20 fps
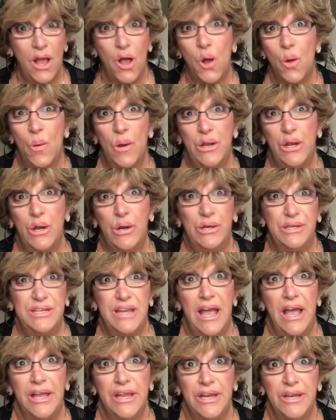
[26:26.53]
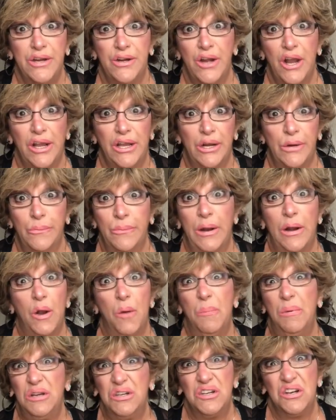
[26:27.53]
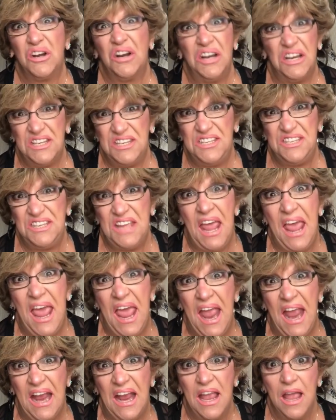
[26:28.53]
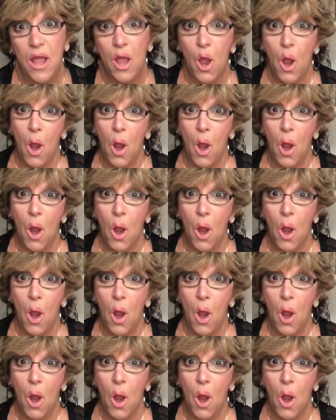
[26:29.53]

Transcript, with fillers: oh, well, you're Italian, you're not going to wrinkle, but you're going to sag.